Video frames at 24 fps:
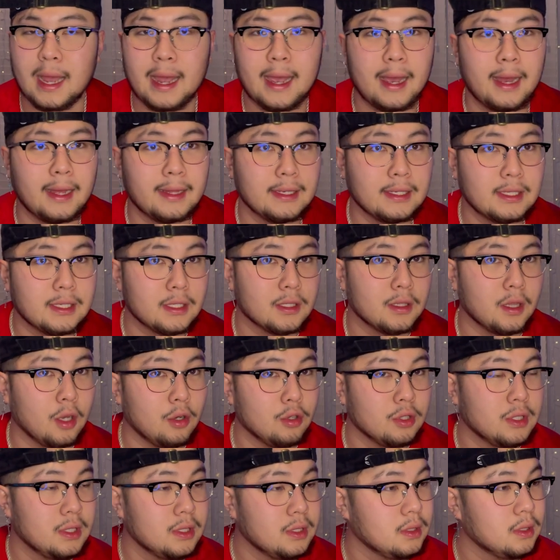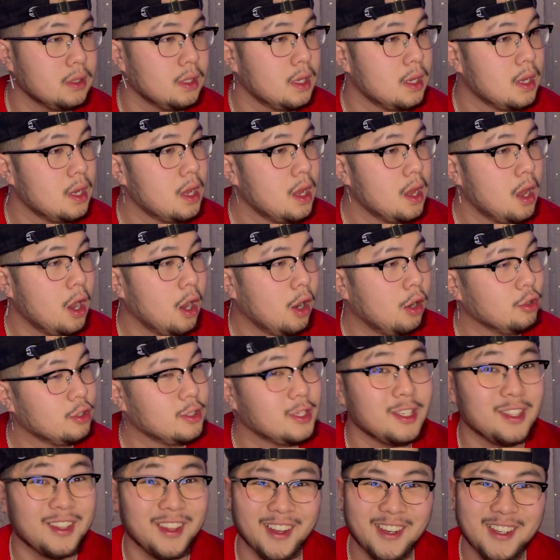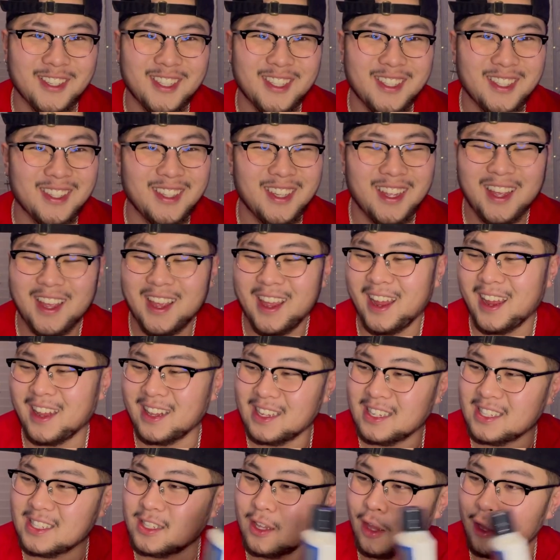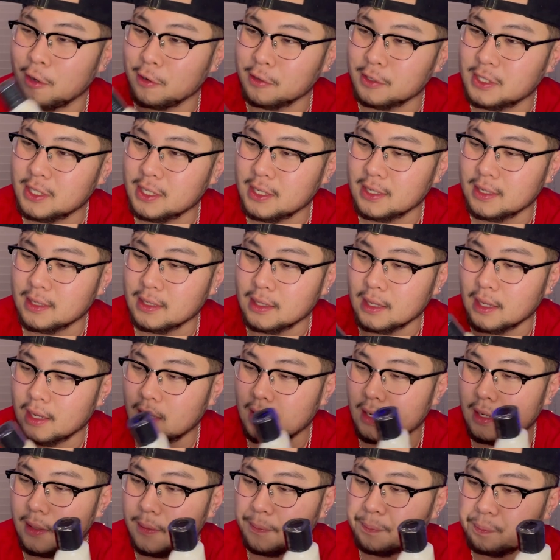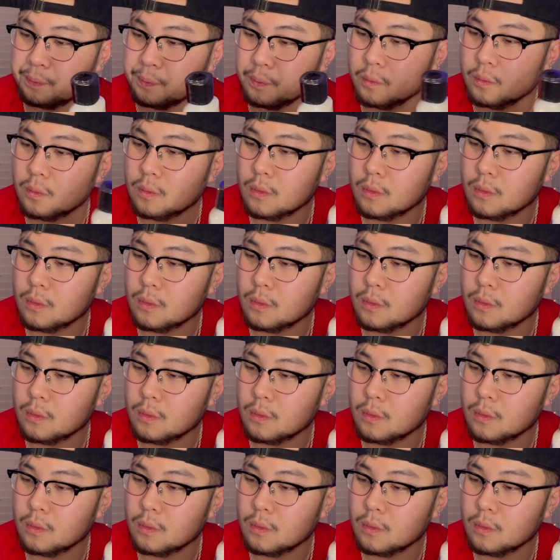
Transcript: Uh, this is lotion, Ocean lotion, and this is Ocean. Um,